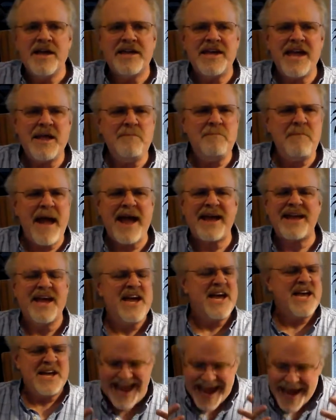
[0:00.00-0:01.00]
came
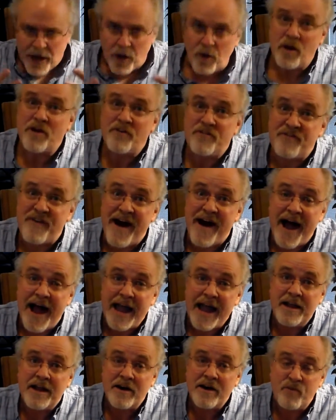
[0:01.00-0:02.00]
back
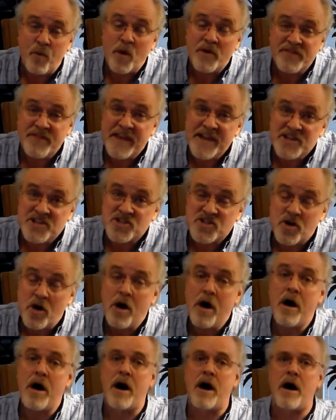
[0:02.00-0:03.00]
terrified of what they
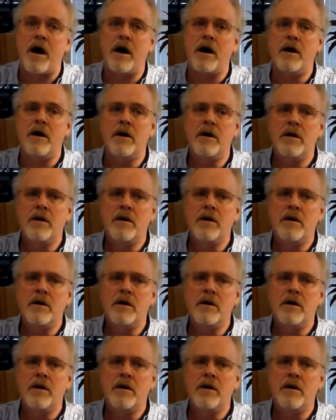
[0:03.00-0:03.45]
saw.